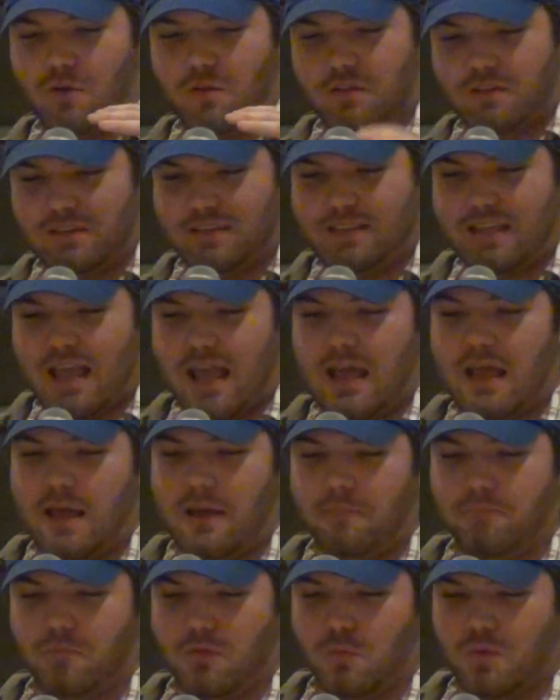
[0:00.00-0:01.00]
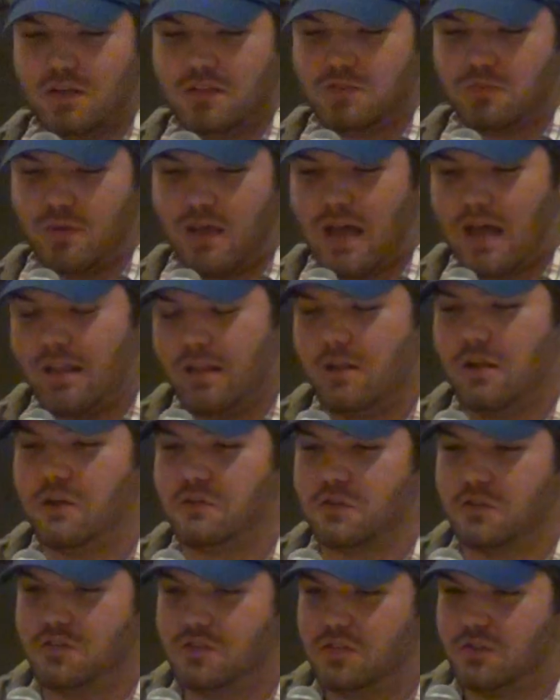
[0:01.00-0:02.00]
this day, was we had an
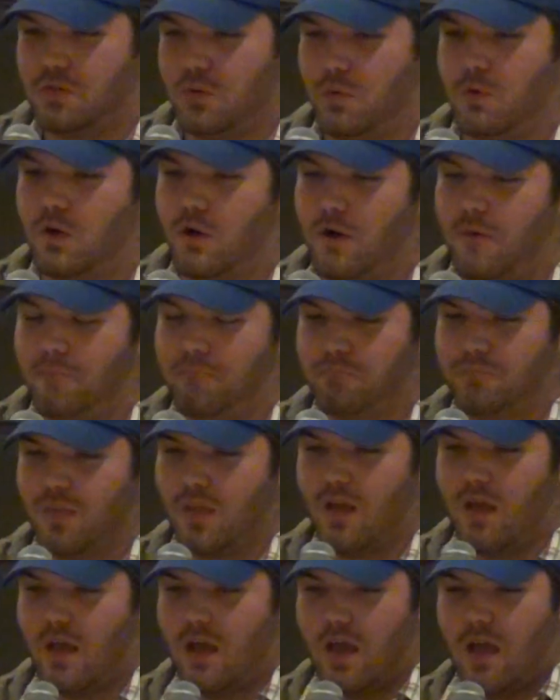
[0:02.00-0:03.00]
electric scooter,